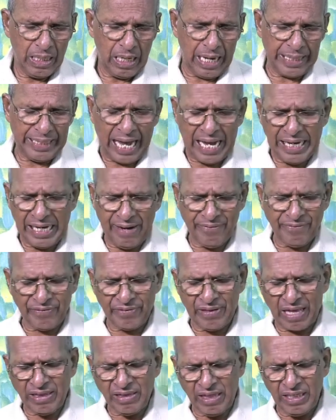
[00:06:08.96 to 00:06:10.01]
And I have
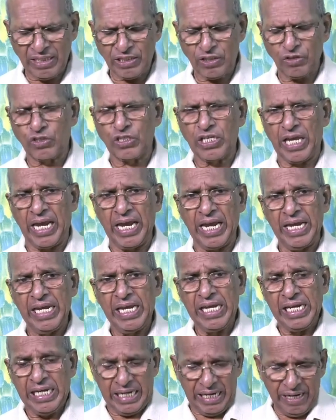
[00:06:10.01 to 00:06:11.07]
nothing to say,
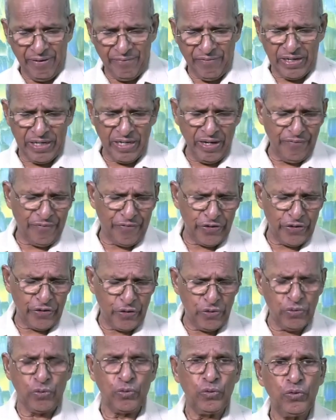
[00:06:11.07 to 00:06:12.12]
even if
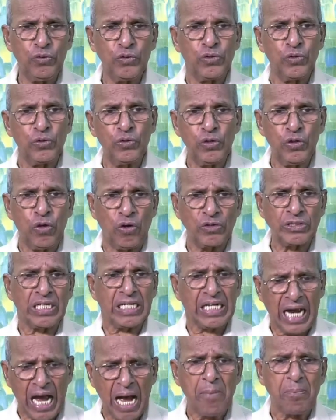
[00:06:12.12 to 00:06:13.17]
you do
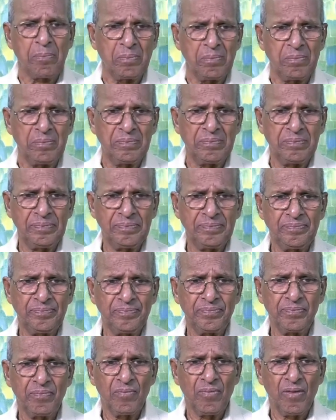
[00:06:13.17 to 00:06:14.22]
not come.
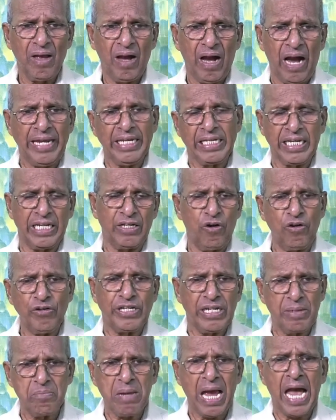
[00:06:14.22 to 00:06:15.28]
I cannot
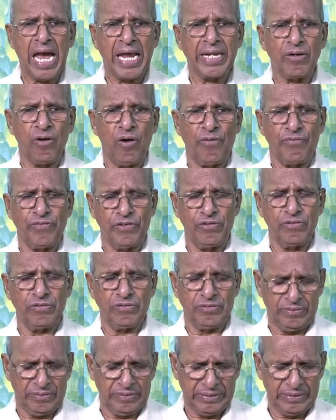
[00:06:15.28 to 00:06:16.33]
demand of you.